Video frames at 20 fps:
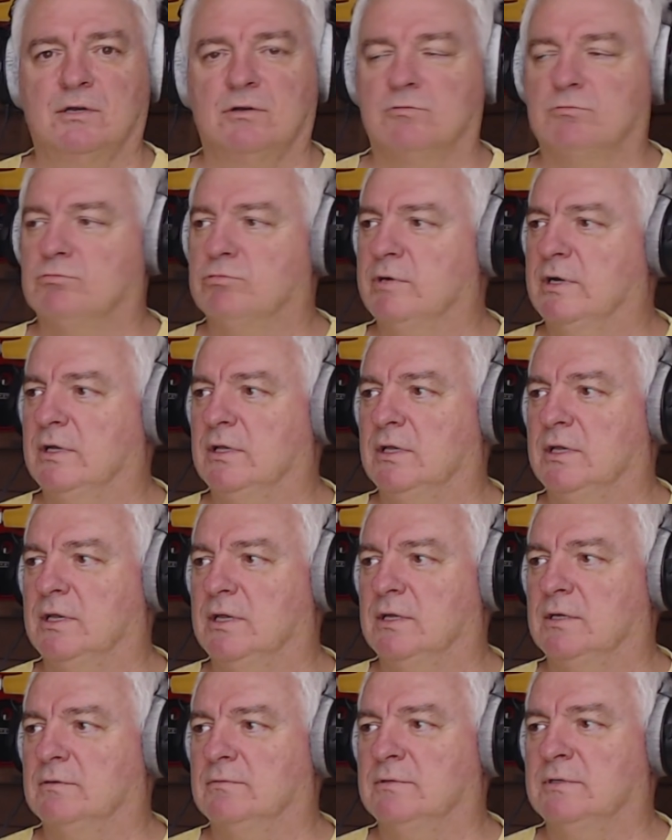
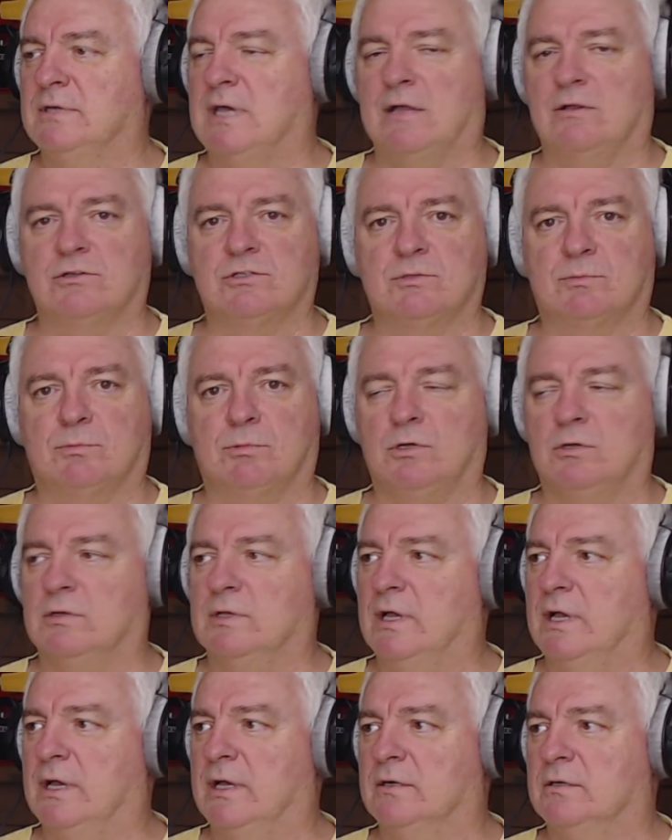really
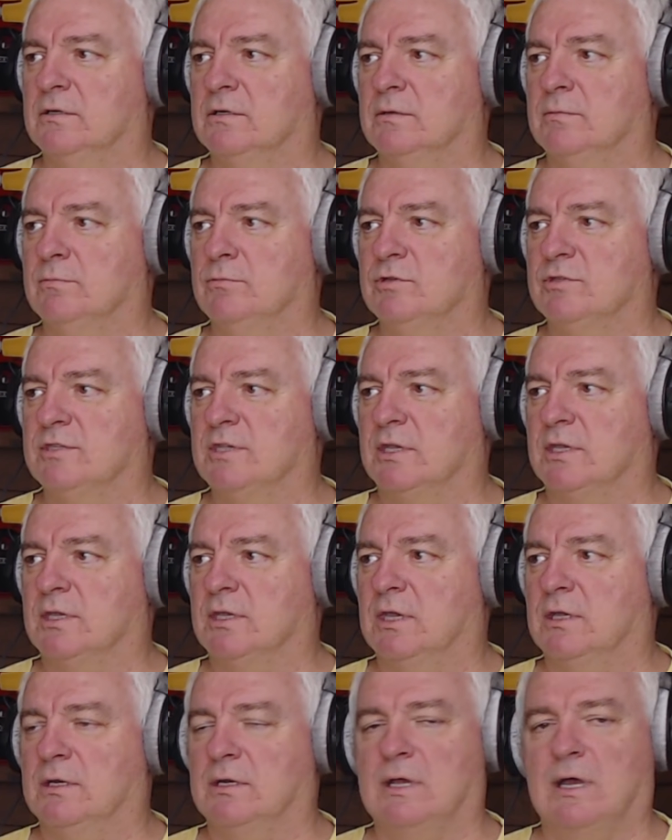knowledgeable on her music
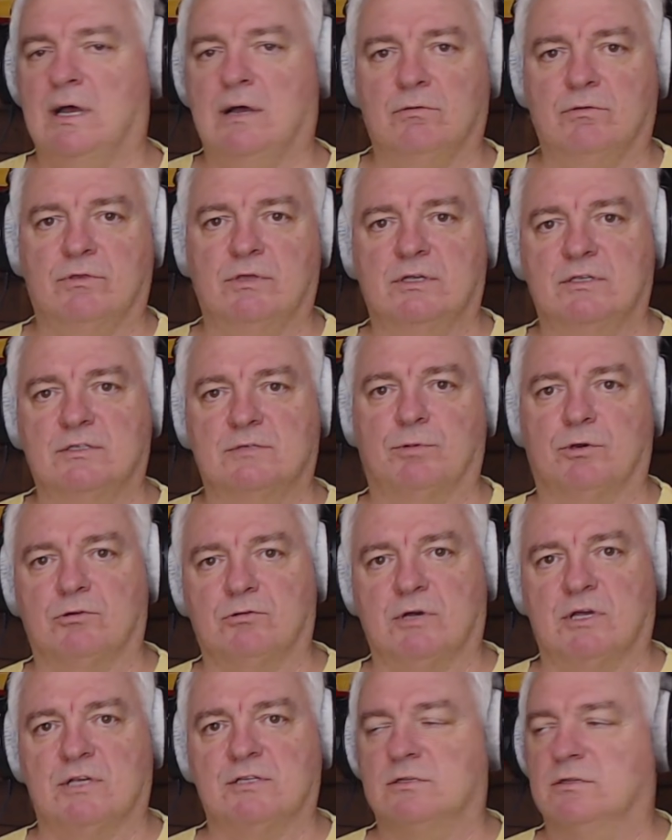and how things
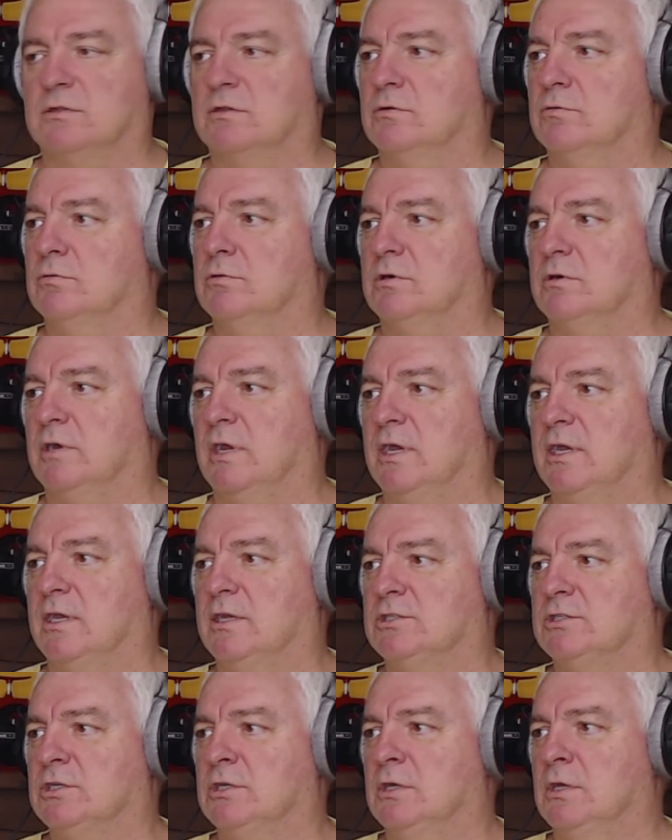progress through her
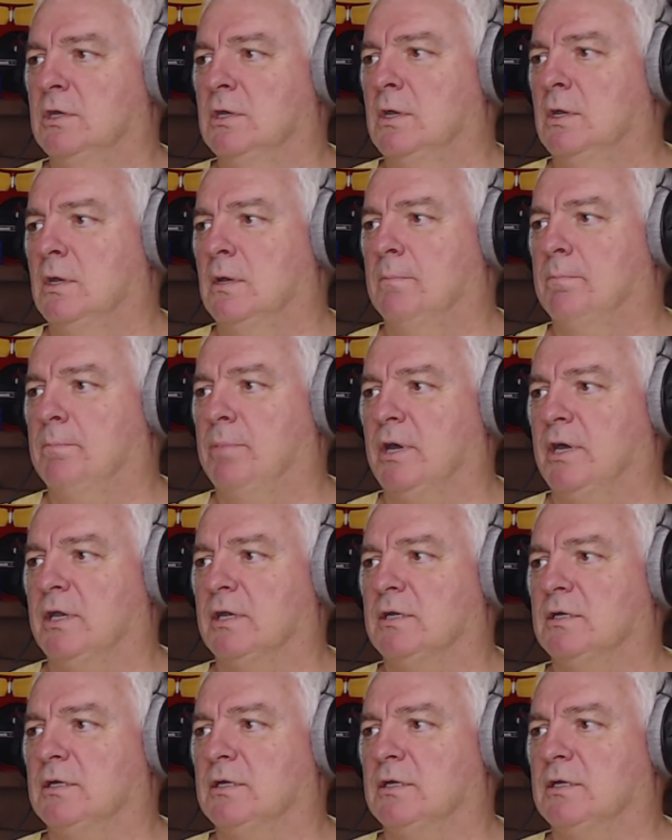age. But